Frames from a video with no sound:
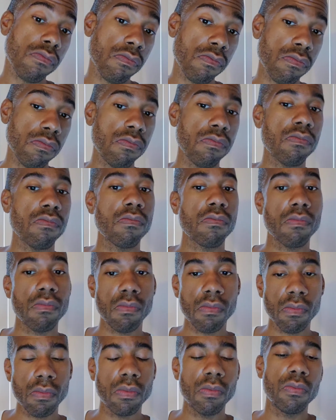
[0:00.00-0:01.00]
Hmm,
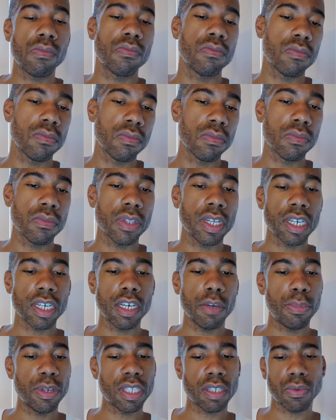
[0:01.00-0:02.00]

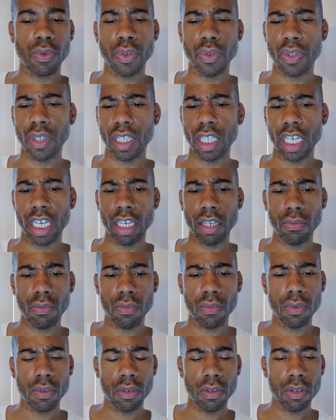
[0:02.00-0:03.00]
There could be some truth in that
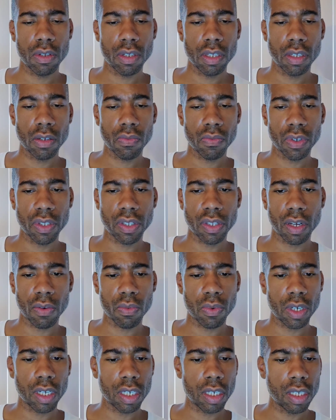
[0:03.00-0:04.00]
with
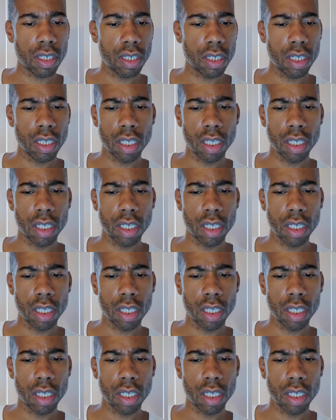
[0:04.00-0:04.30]
someone